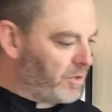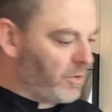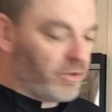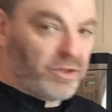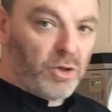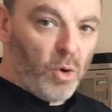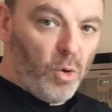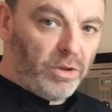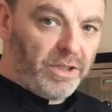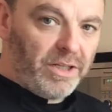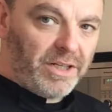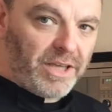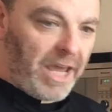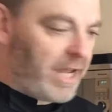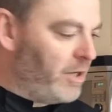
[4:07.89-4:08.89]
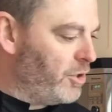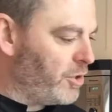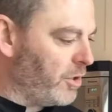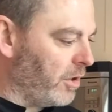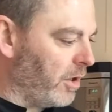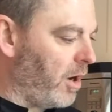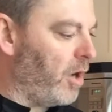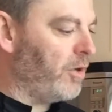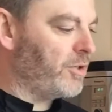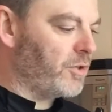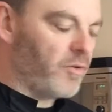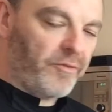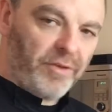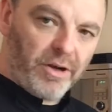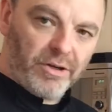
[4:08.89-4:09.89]
So it's golden cane sugar,
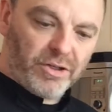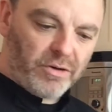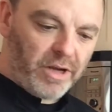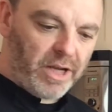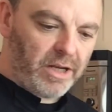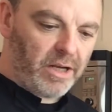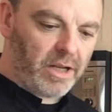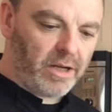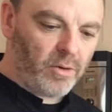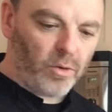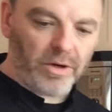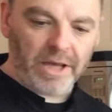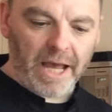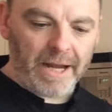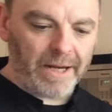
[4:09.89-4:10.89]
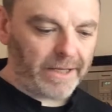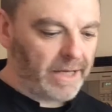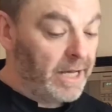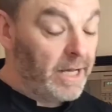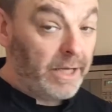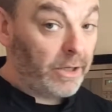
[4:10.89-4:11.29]
also fair trade and organic.